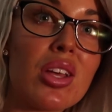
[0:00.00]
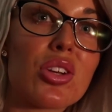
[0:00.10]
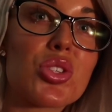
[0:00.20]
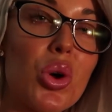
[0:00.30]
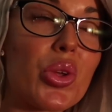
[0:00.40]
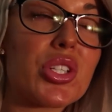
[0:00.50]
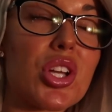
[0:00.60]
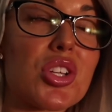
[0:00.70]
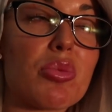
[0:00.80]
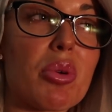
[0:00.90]
You're totally
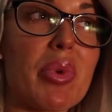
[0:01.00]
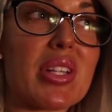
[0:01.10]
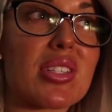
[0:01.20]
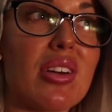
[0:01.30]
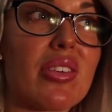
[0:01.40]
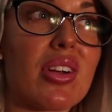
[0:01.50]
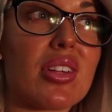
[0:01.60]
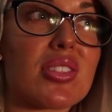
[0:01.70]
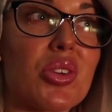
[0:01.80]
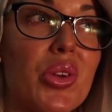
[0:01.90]
judging a book by its cover and
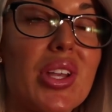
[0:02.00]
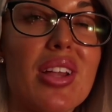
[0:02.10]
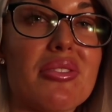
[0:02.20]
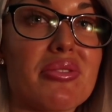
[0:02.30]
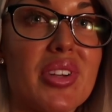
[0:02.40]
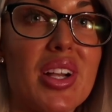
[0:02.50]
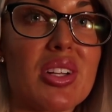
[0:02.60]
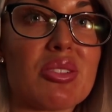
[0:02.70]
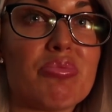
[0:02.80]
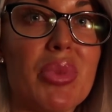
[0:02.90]
it's totally not even fair.